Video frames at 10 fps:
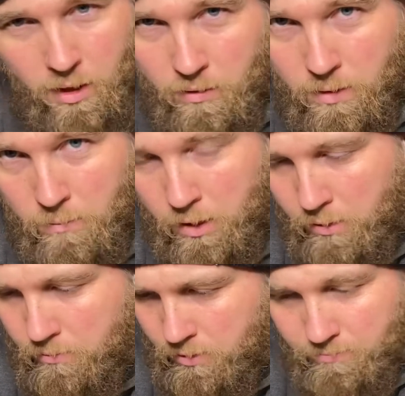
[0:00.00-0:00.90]

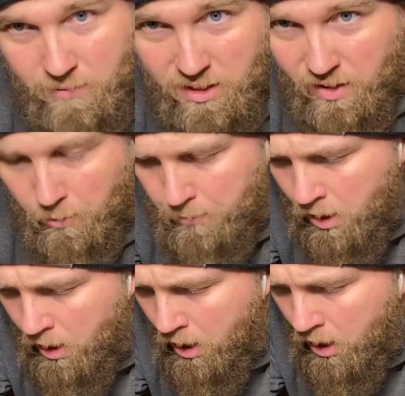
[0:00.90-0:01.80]
sometimes things fail.
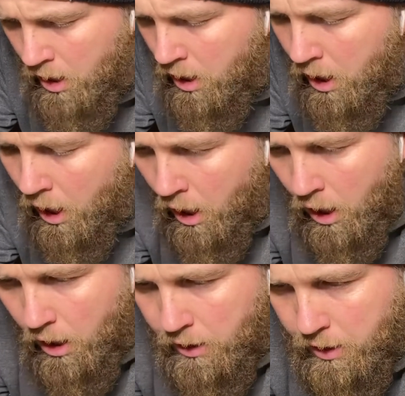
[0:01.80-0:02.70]

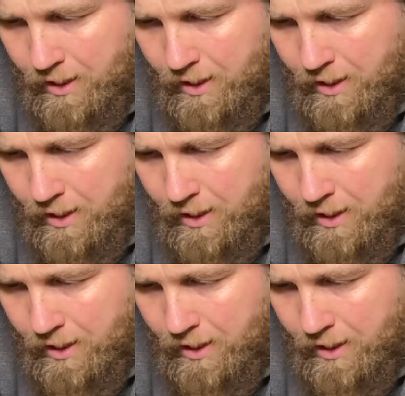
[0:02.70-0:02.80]
You're gonna